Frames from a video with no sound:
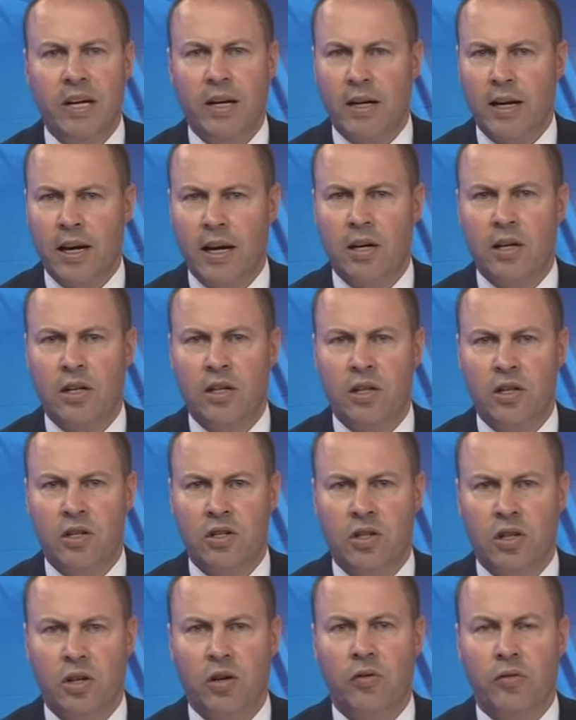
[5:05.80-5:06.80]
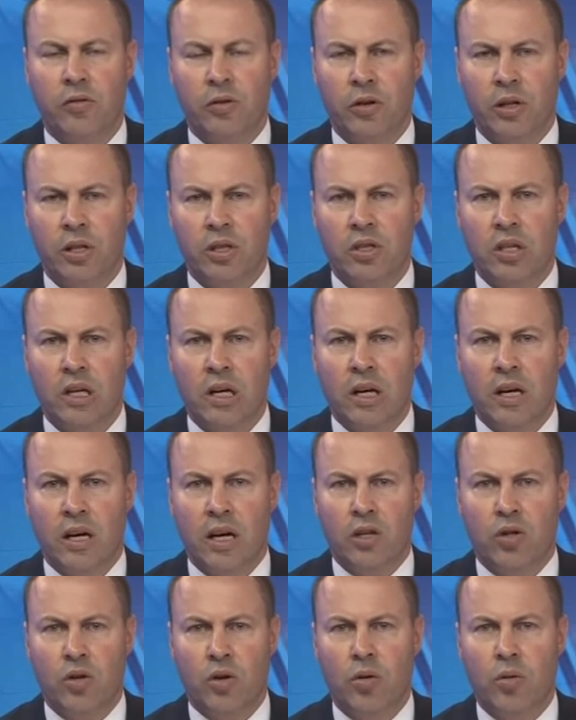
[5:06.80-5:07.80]
an end in itself, Chris.
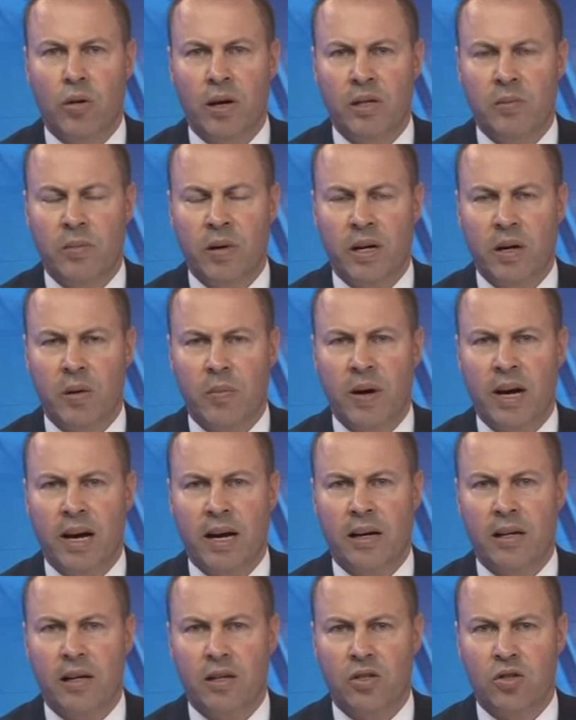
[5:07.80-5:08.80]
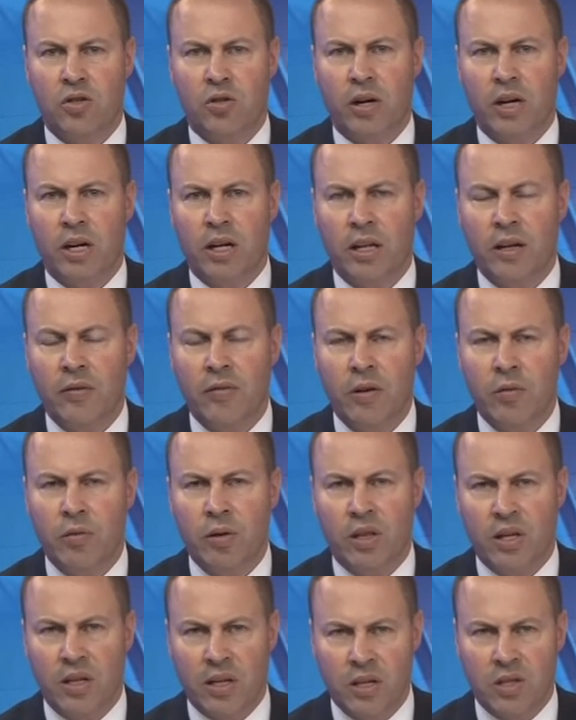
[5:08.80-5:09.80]
It's always been about Australia living
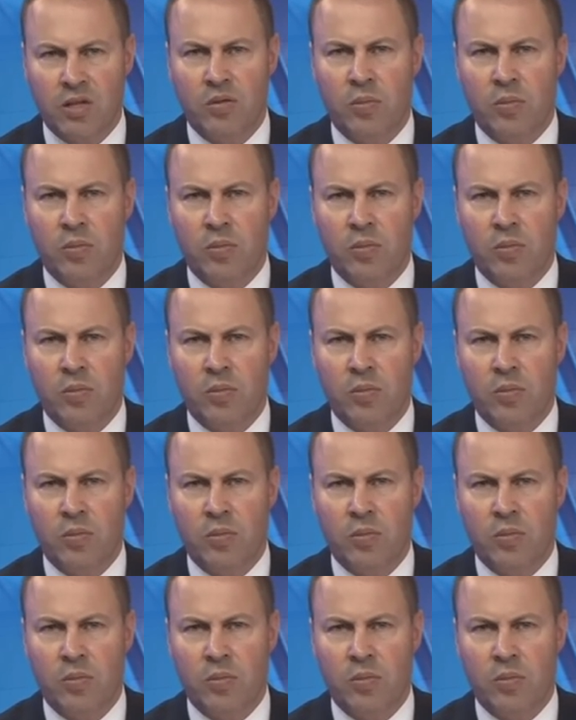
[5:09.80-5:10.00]
within its